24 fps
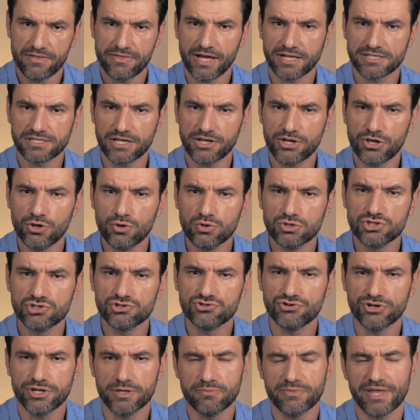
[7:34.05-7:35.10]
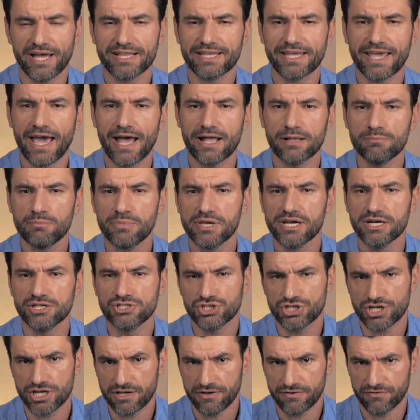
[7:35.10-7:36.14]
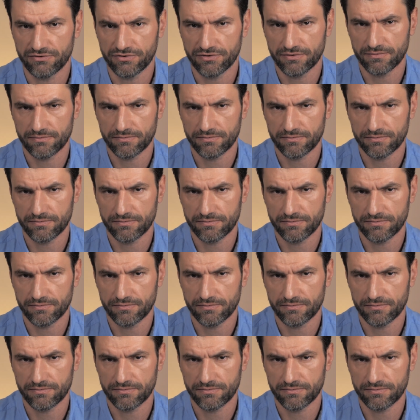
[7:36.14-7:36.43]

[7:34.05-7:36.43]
That's a huge dream that can be achieved.